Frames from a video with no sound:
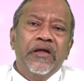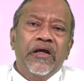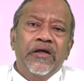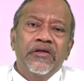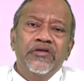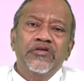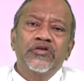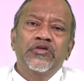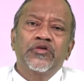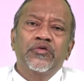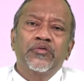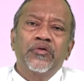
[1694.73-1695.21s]

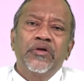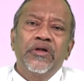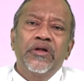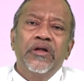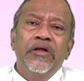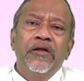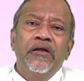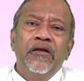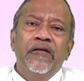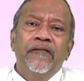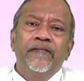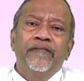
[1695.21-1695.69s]
And
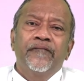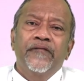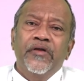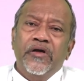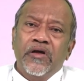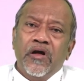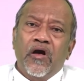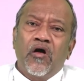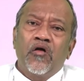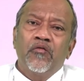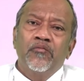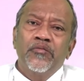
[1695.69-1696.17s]
surely the
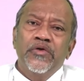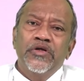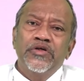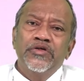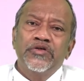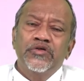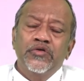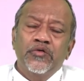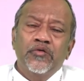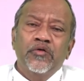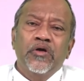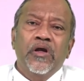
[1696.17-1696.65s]
government
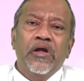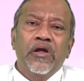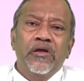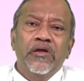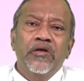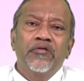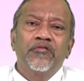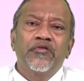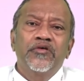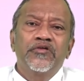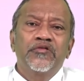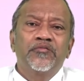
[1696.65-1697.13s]
should
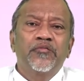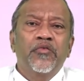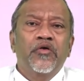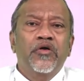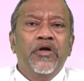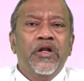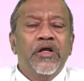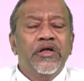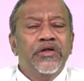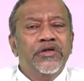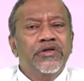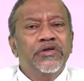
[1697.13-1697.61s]
give us
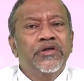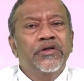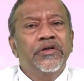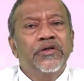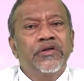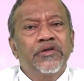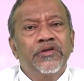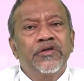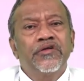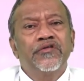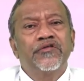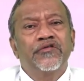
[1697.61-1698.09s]
protection
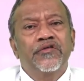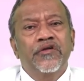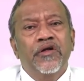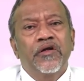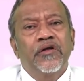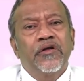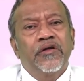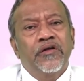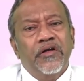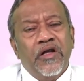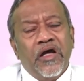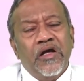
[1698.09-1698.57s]
in these
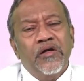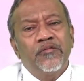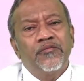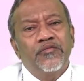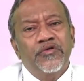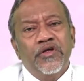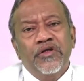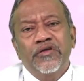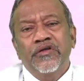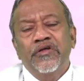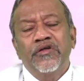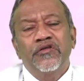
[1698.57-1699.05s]

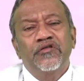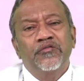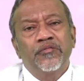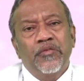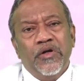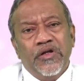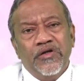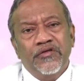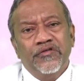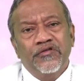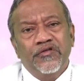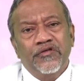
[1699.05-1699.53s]
times and these
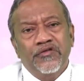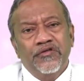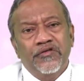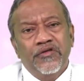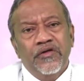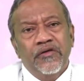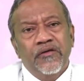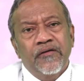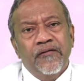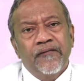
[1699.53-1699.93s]
places.